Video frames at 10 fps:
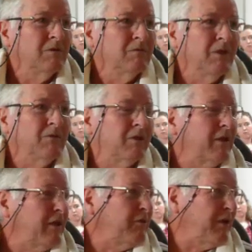We've got to
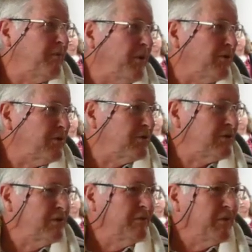go to our
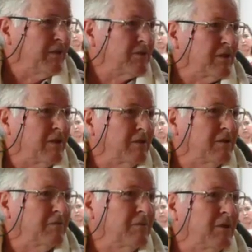bosses and say to
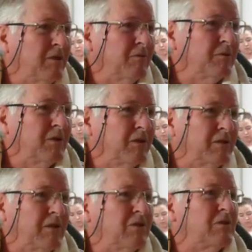them, I would
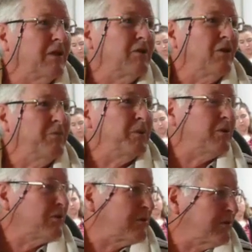like this day off
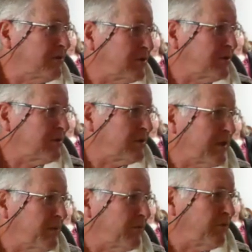because it's a
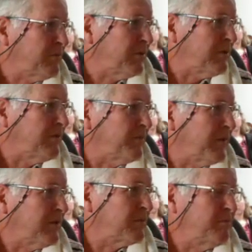Sabbath for me.
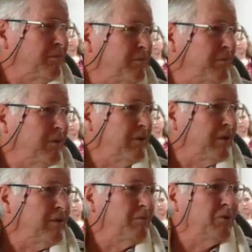It's,
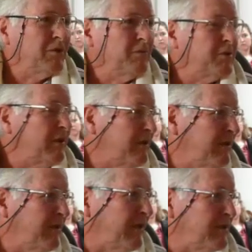you know, the Muslims get
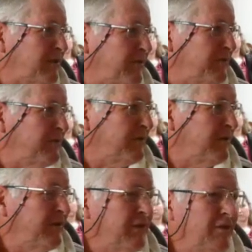their days off.
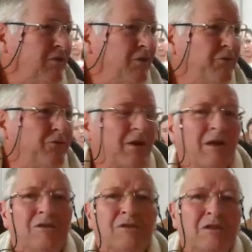They're not
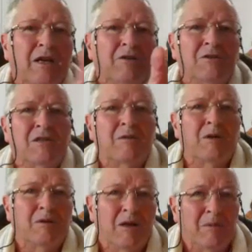afraid to go and say,
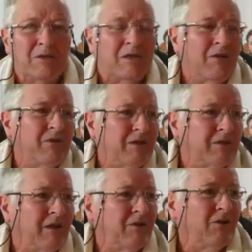well, I must have that
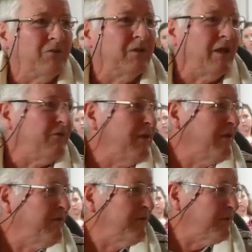day off, and they have
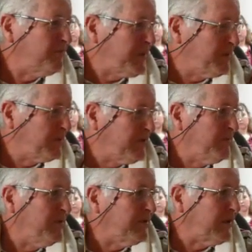the people give
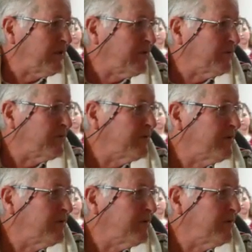them their day off.